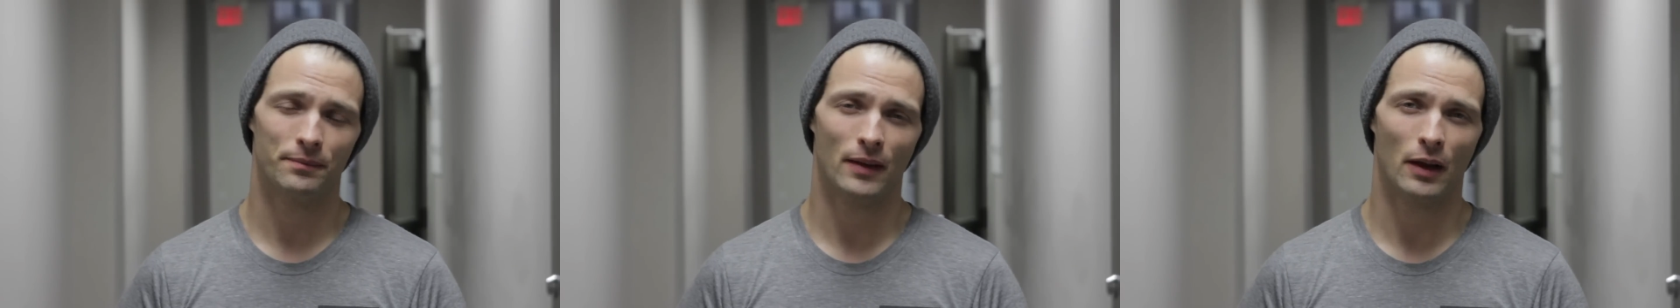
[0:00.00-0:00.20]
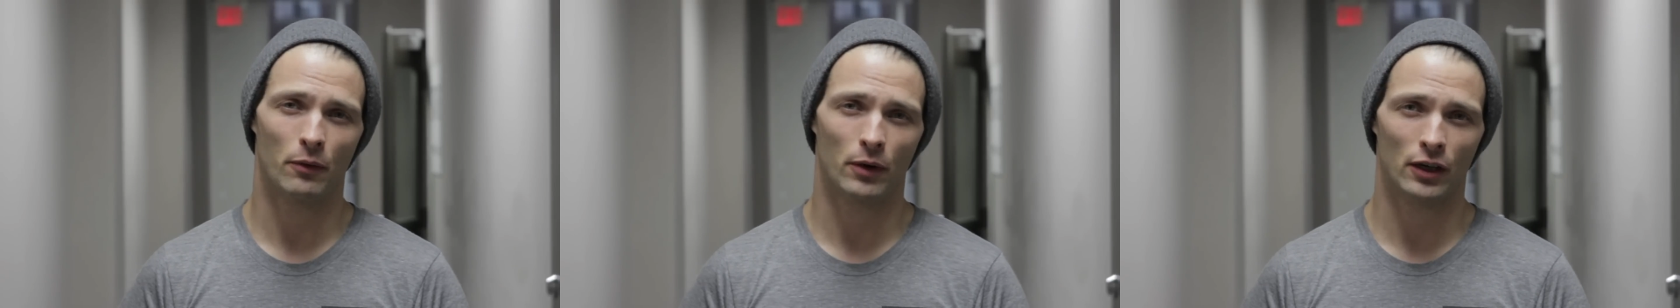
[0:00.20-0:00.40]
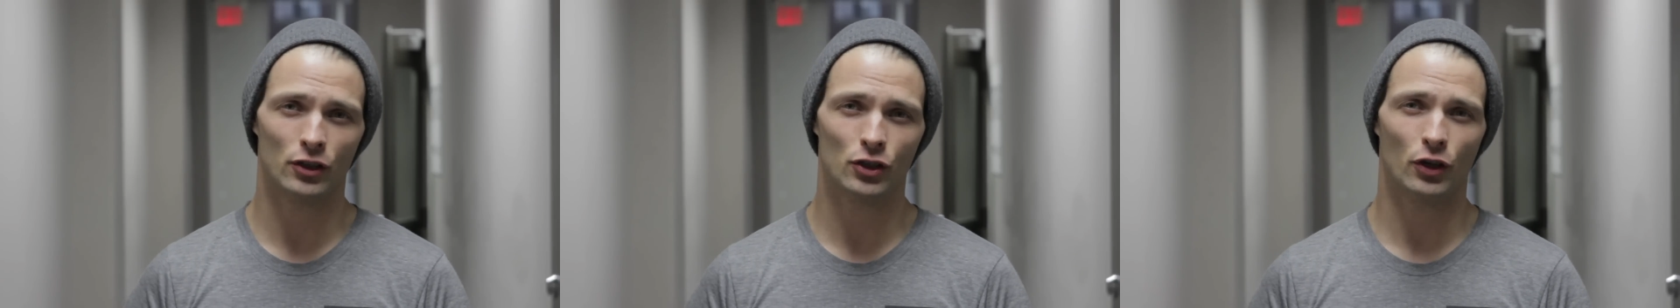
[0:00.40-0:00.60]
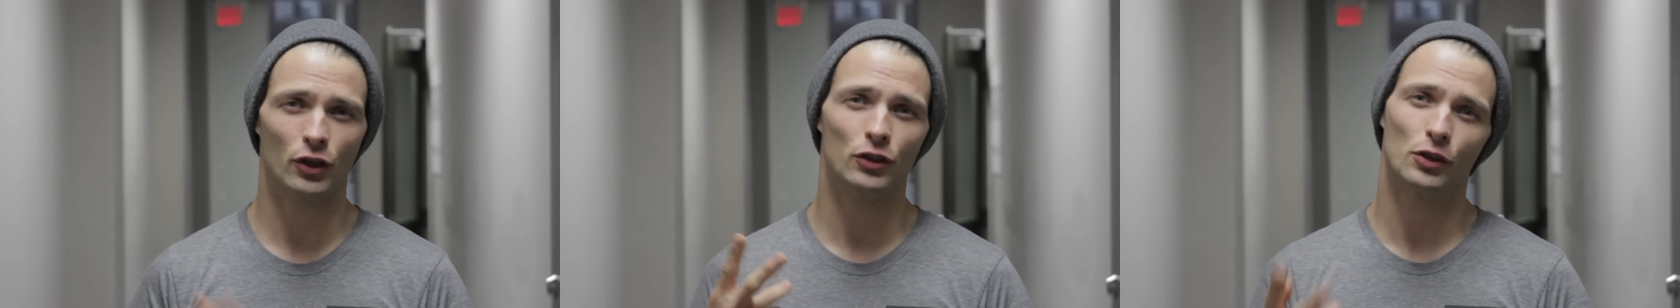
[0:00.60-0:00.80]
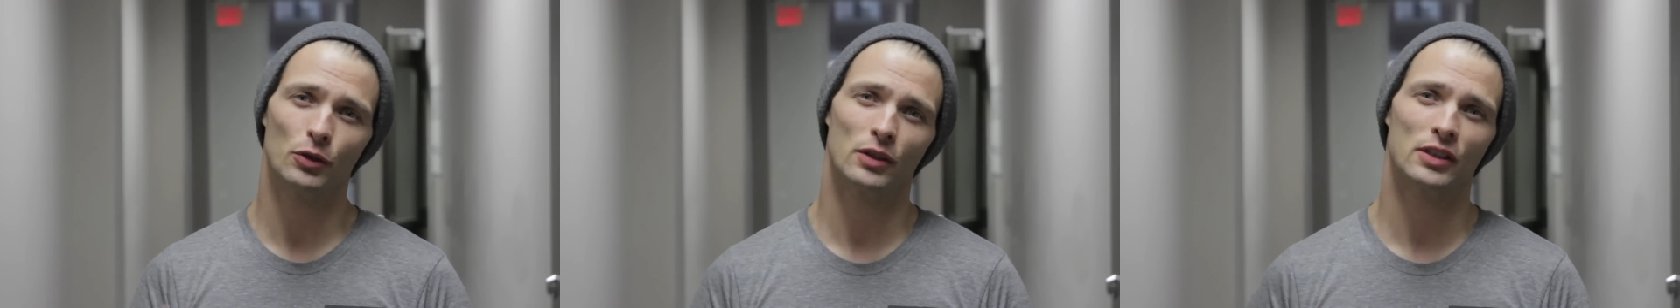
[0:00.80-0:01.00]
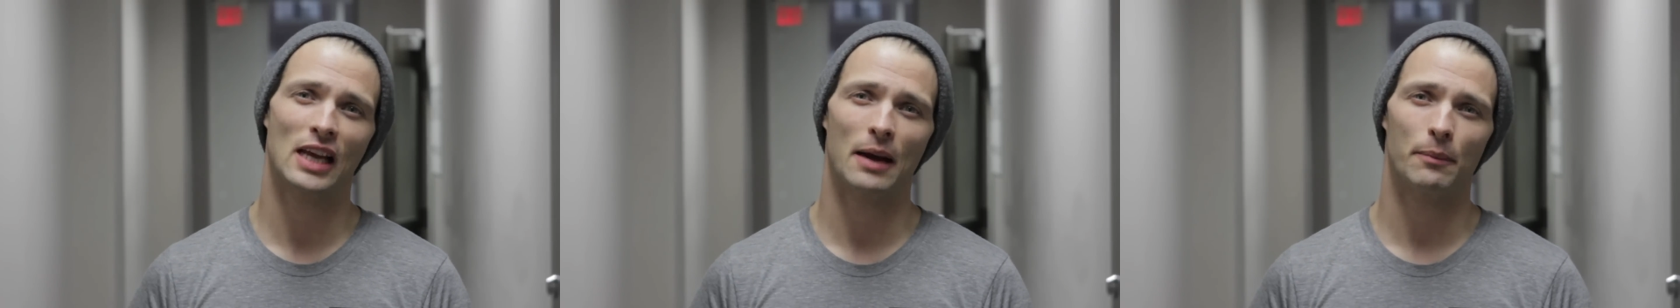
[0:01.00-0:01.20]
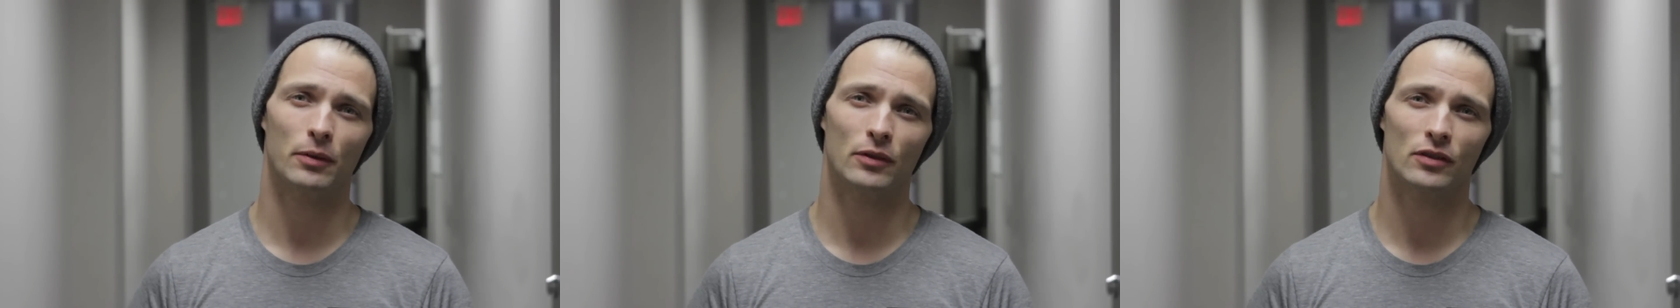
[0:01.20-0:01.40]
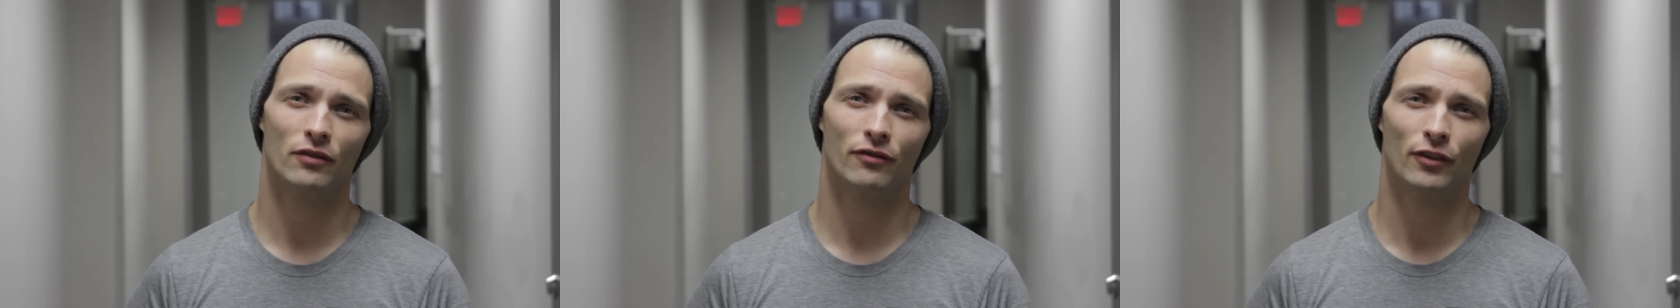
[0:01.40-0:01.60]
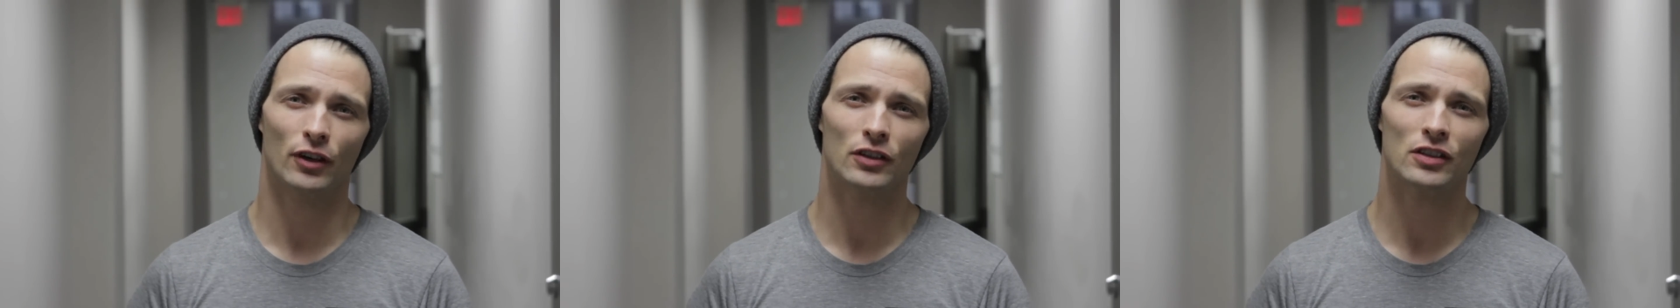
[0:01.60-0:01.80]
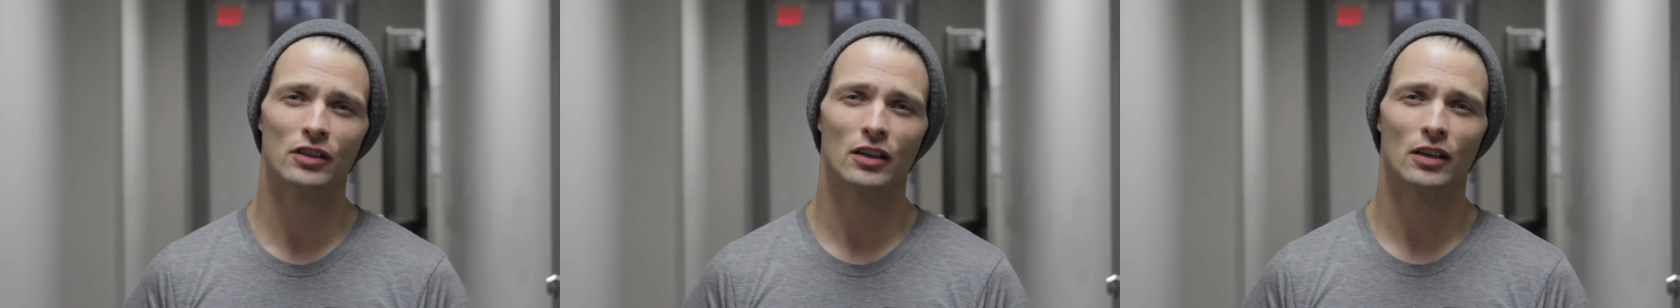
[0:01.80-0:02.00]
And we're gonna show you two examples.
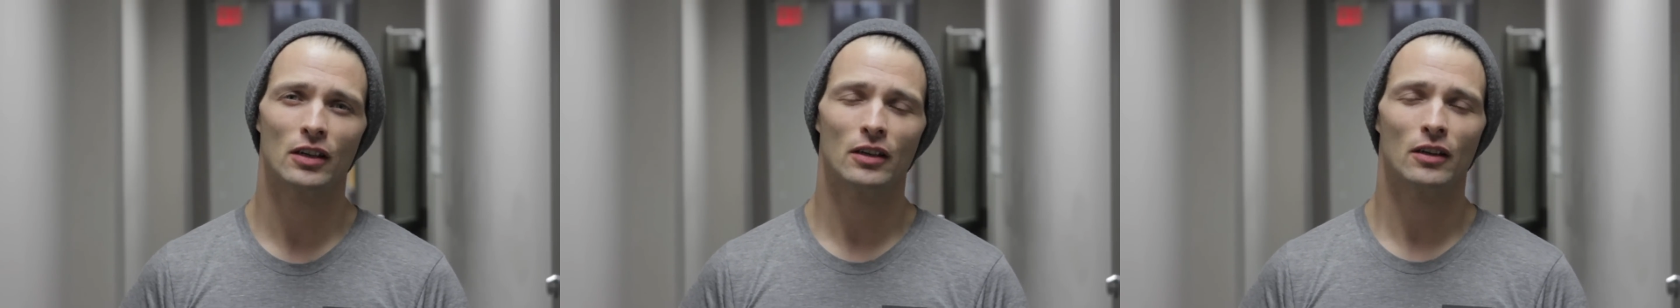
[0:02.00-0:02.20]
First,